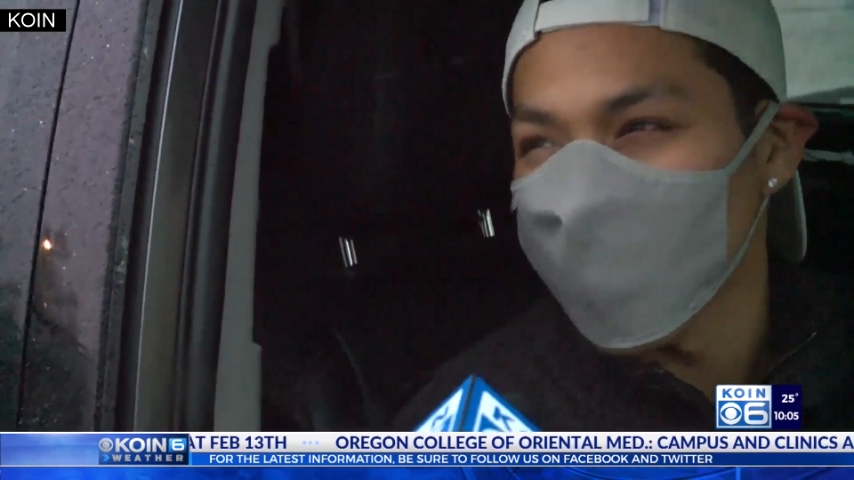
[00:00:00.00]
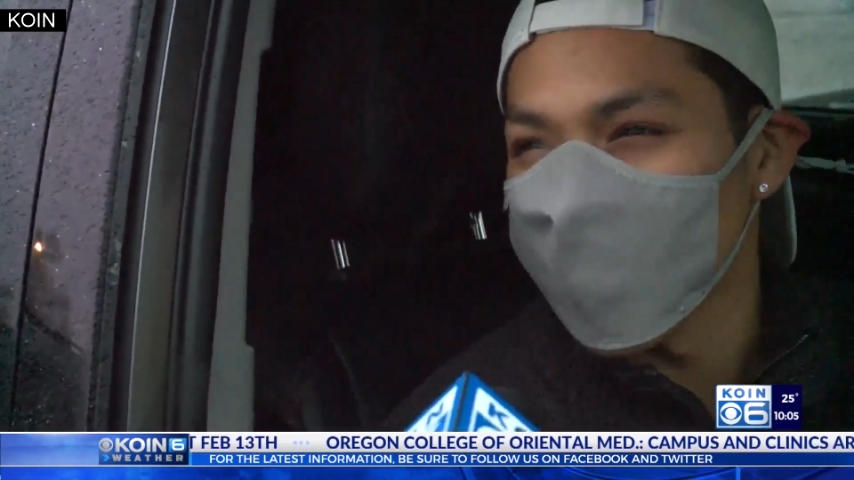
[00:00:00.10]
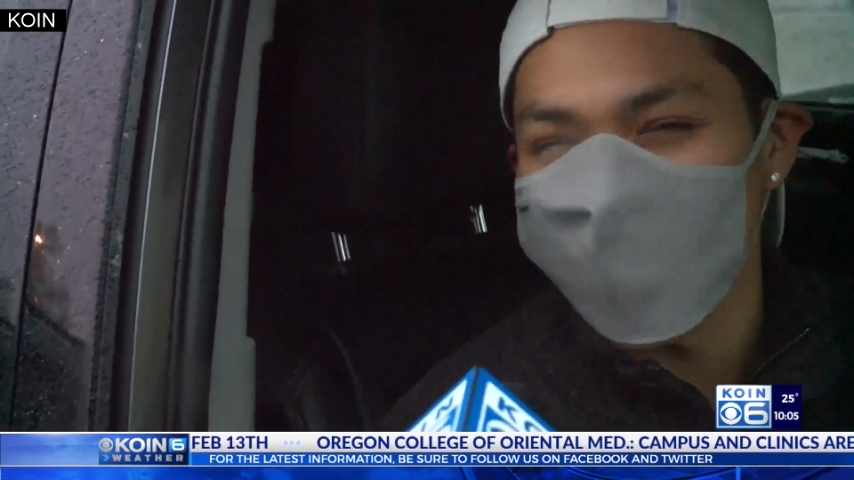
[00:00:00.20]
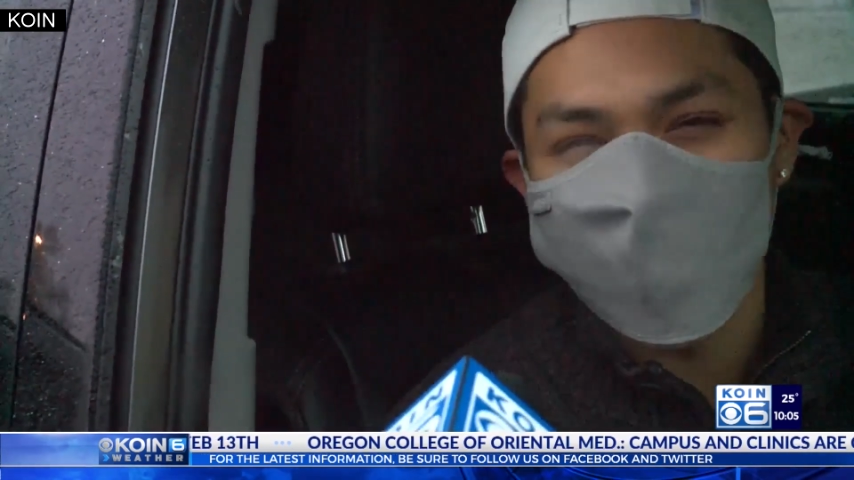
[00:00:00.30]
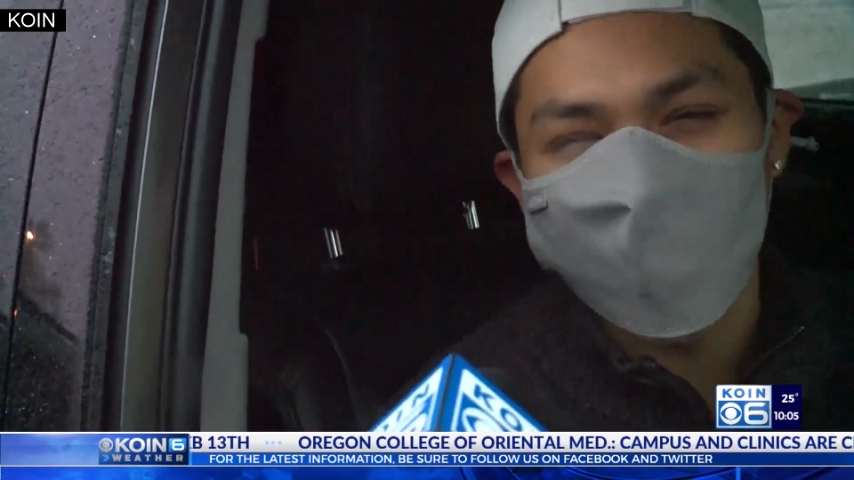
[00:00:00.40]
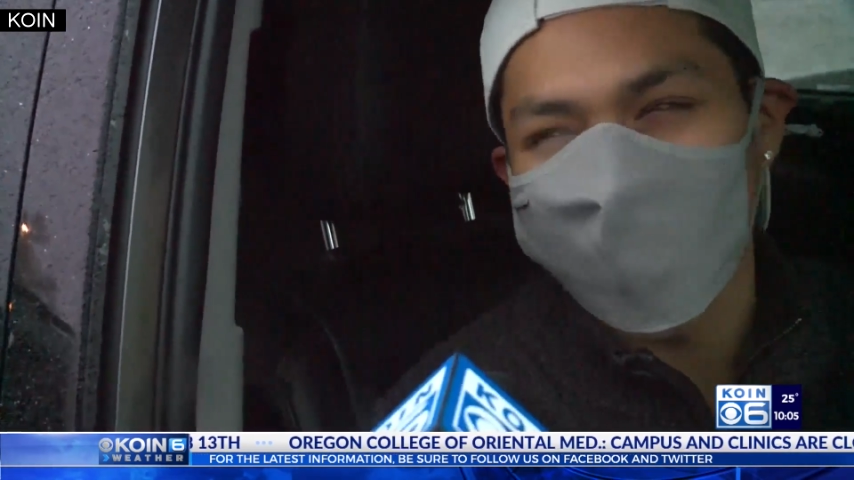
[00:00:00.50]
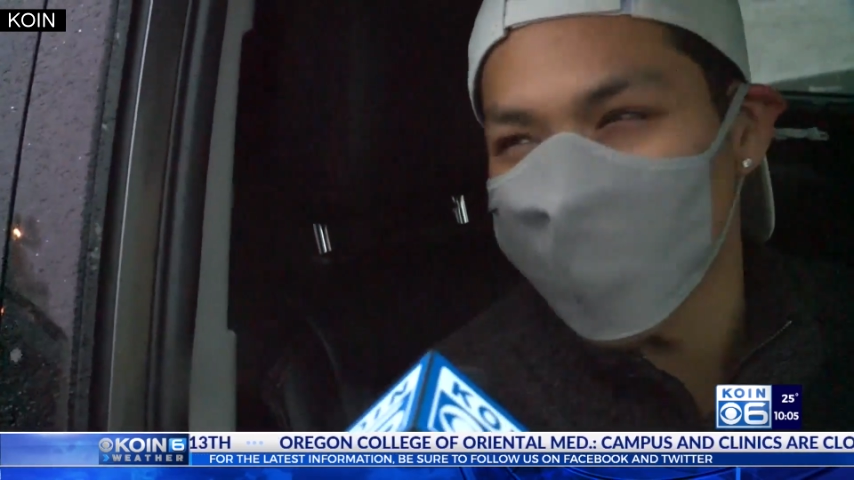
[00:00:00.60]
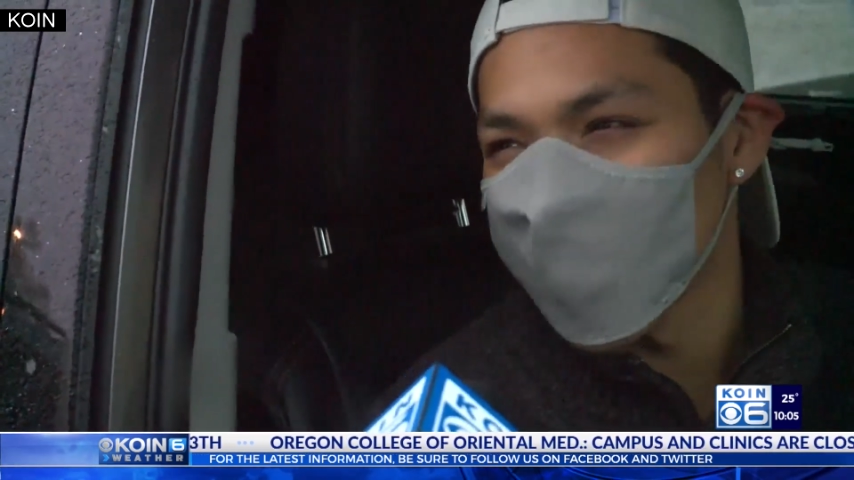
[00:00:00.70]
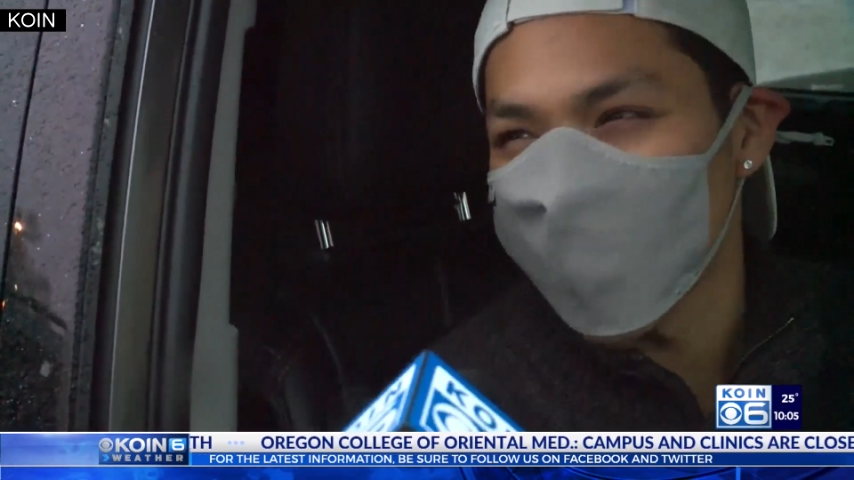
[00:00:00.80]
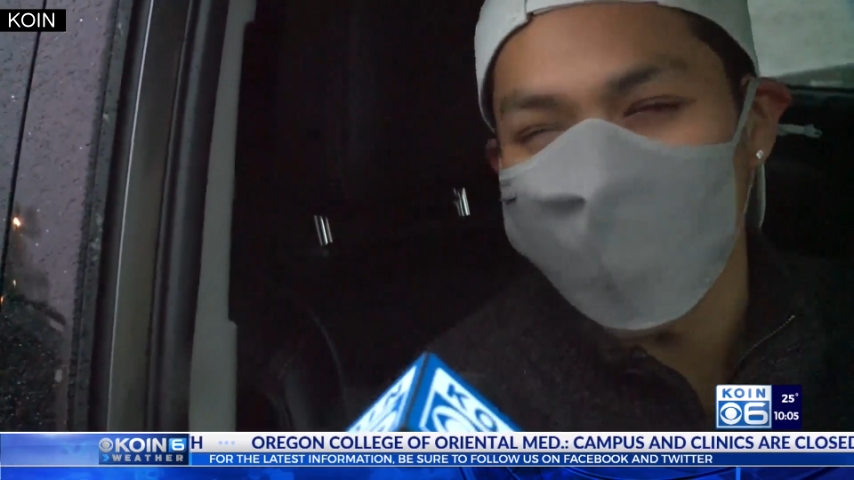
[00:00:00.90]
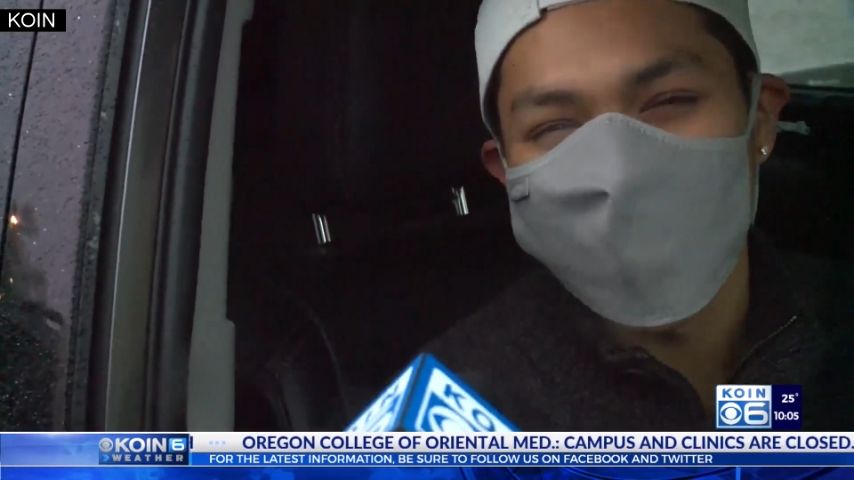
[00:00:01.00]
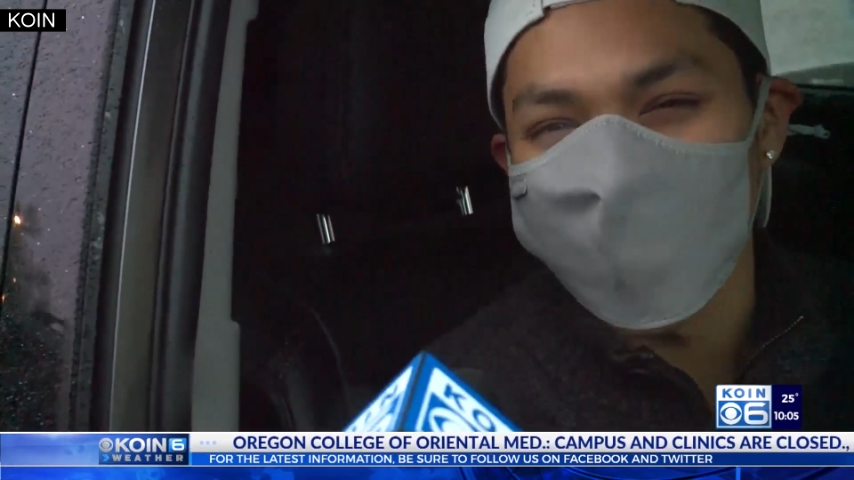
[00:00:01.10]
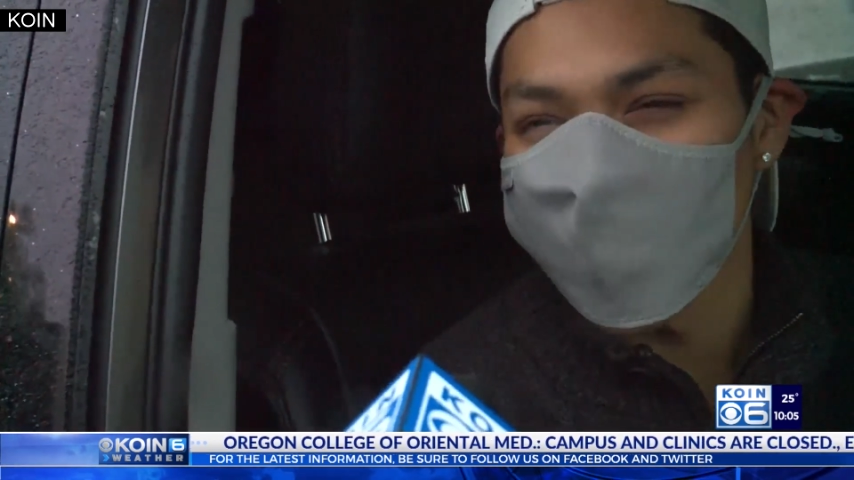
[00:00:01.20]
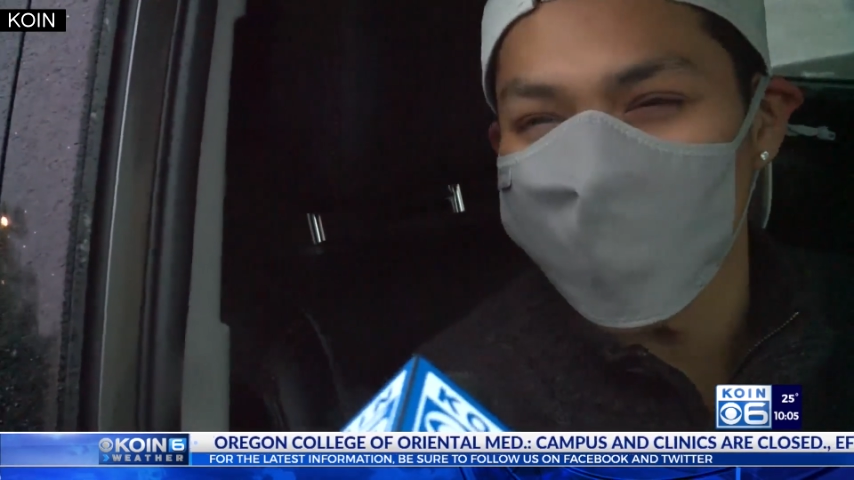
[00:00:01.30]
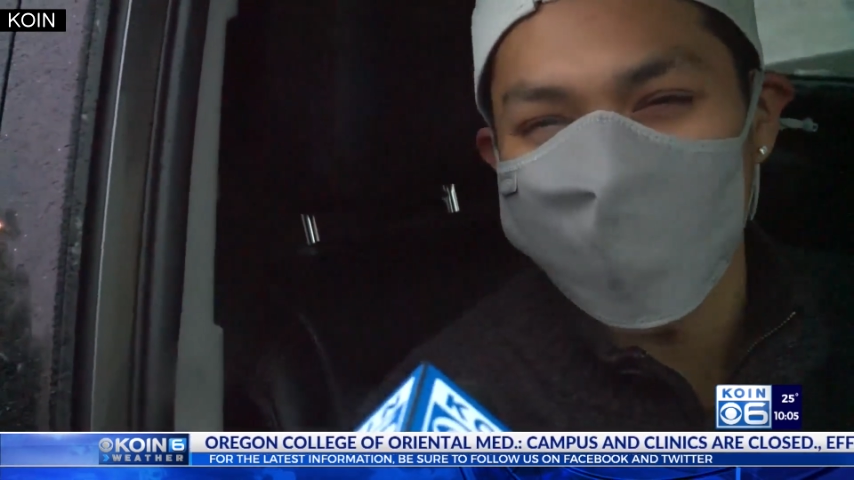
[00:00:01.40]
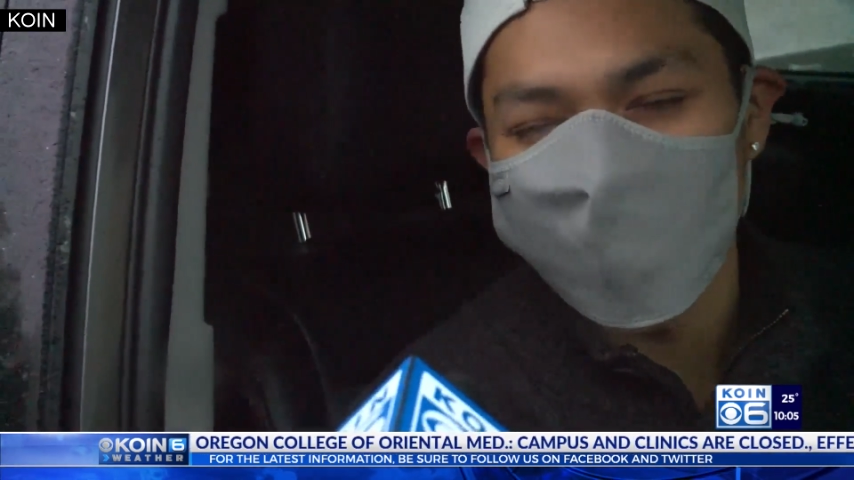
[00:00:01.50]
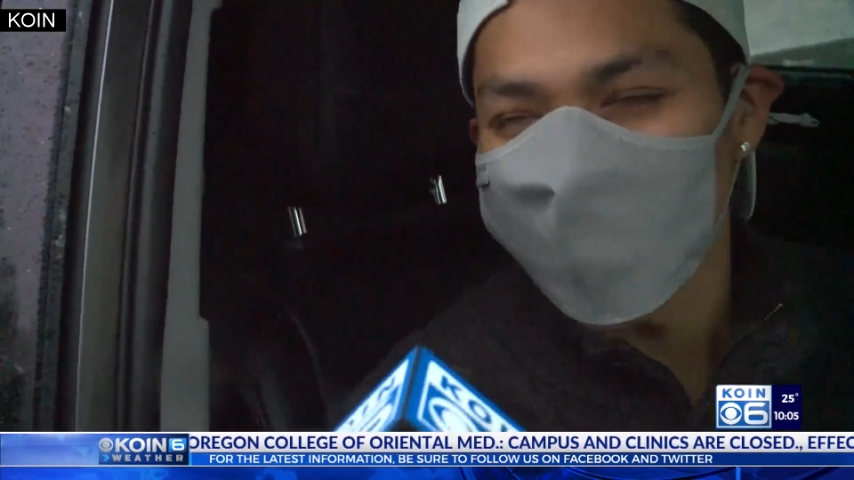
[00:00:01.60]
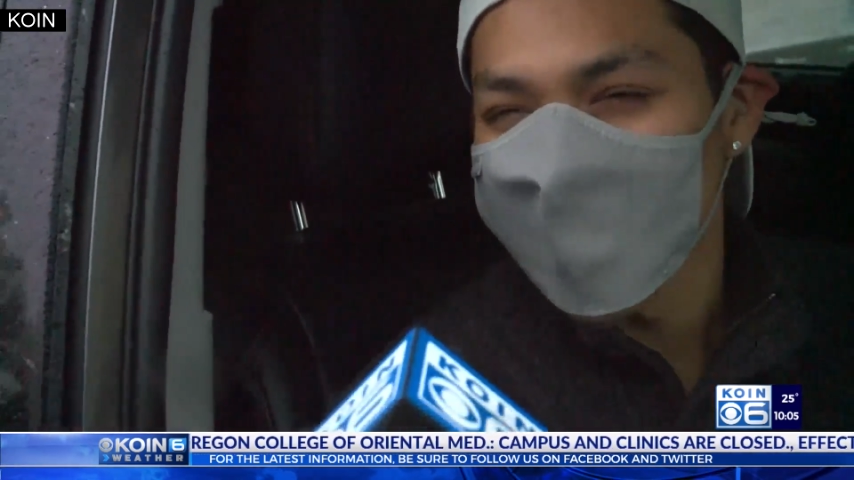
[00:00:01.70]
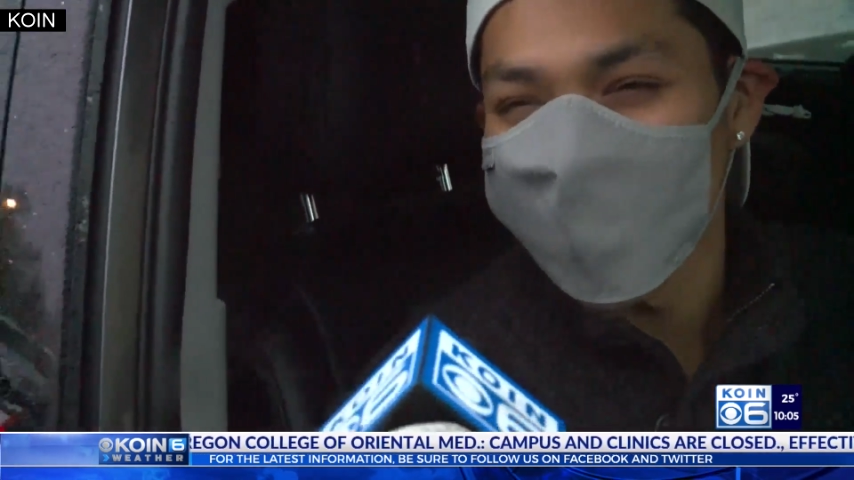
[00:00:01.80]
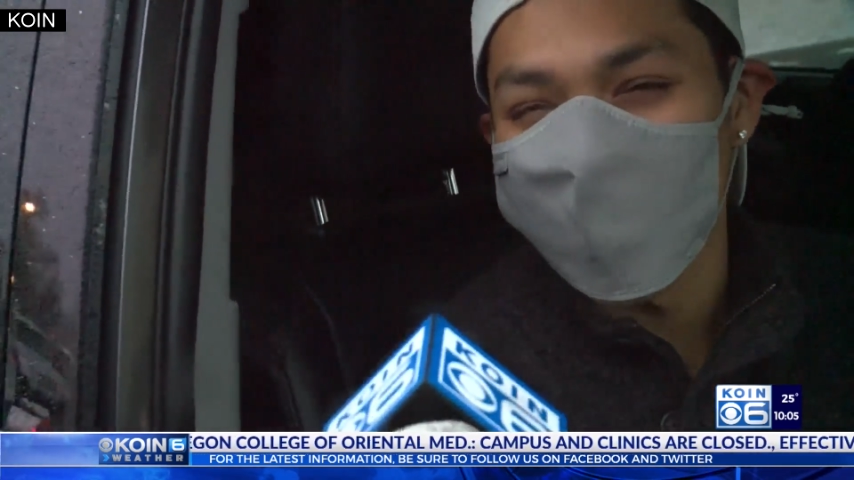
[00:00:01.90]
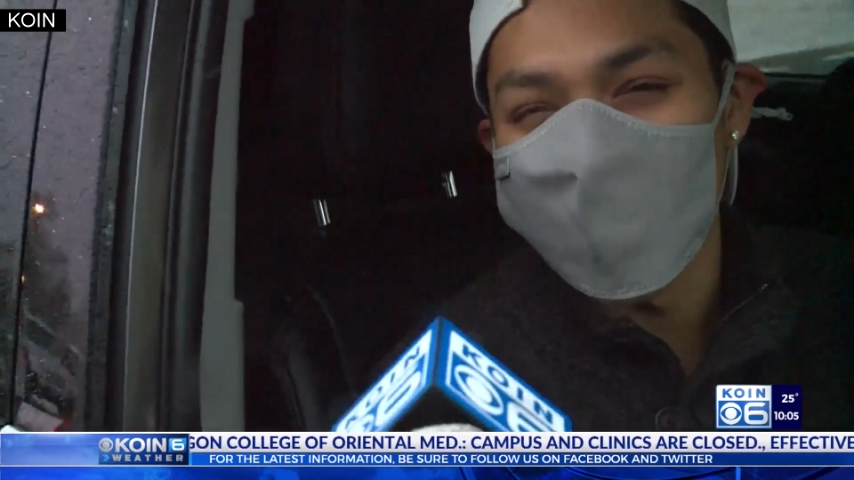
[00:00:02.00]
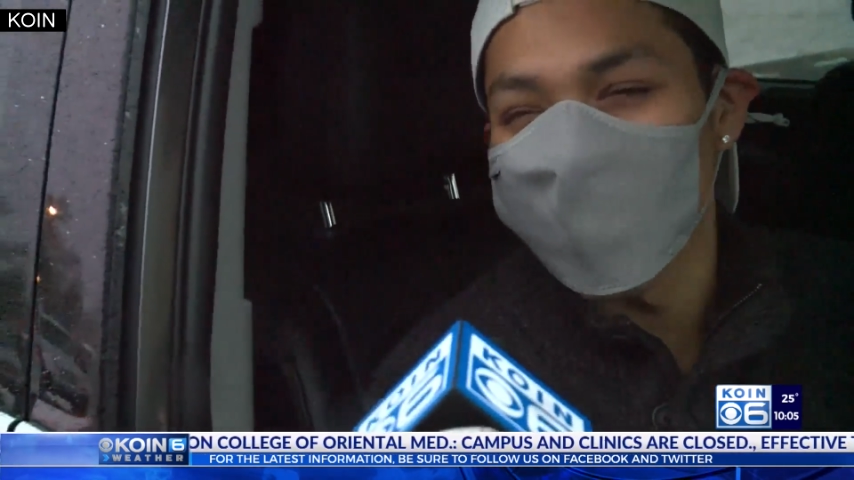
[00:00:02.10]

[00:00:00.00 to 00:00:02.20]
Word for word: It's so hard to drive really